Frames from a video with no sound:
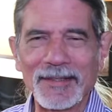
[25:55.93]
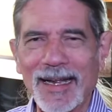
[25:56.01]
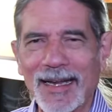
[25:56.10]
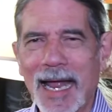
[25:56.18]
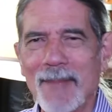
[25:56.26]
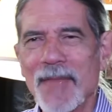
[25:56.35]

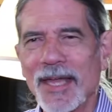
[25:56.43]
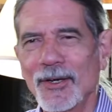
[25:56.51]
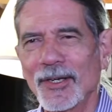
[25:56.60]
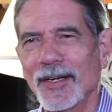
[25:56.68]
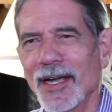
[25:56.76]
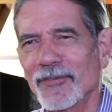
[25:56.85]
I met
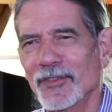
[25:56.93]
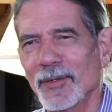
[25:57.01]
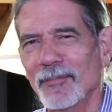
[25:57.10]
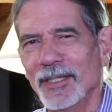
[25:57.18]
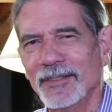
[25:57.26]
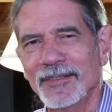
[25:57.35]
her after
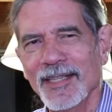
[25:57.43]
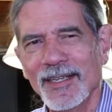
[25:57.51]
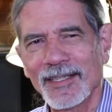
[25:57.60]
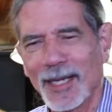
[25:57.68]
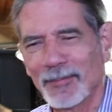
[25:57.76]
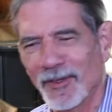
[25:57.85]
a
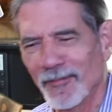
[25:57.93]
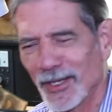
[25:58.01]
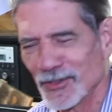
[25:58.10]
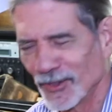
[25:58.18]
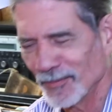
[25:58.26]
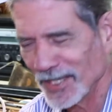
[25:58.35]
couple of
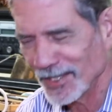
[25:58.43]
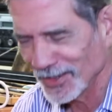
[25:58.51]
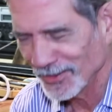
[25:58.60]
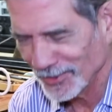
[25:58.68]
months of being in the